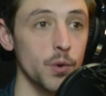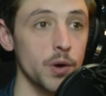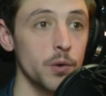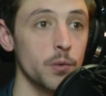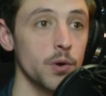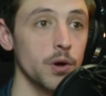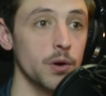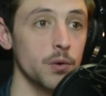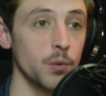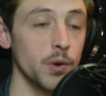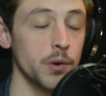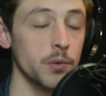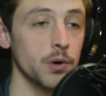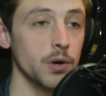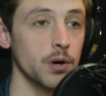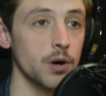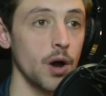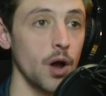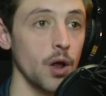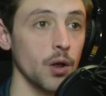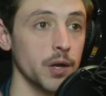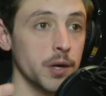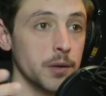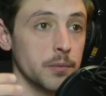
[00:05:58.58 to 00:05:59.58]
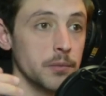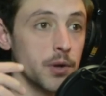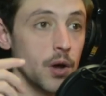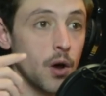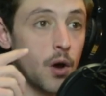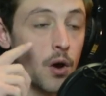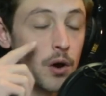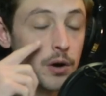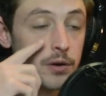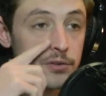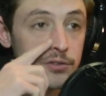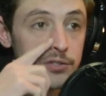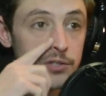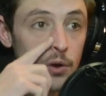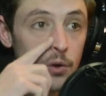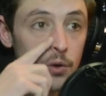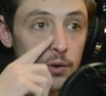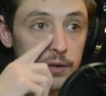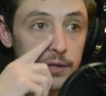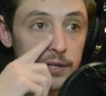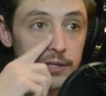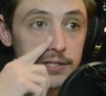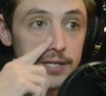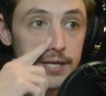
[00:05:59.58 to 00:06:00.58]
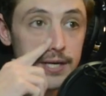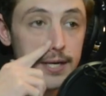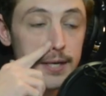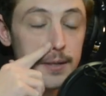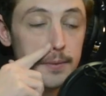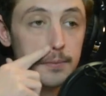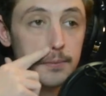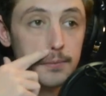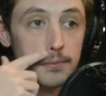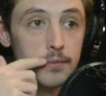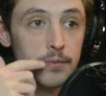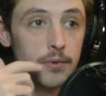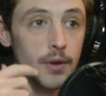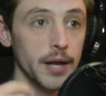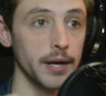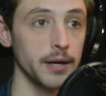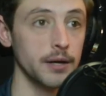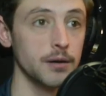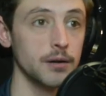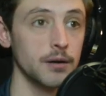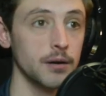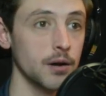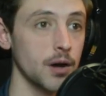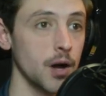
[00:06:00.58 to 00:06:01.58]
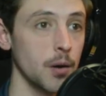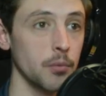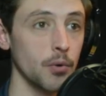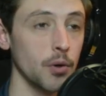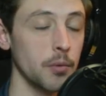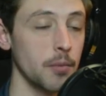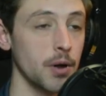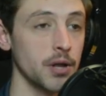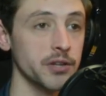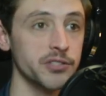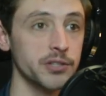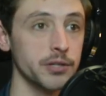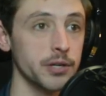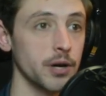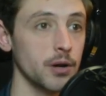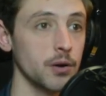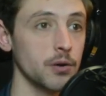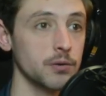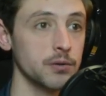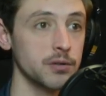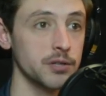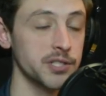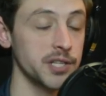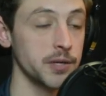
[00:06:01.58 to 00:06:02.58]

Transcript: we were calling him the heart and soul of the team like a couple of months ago, because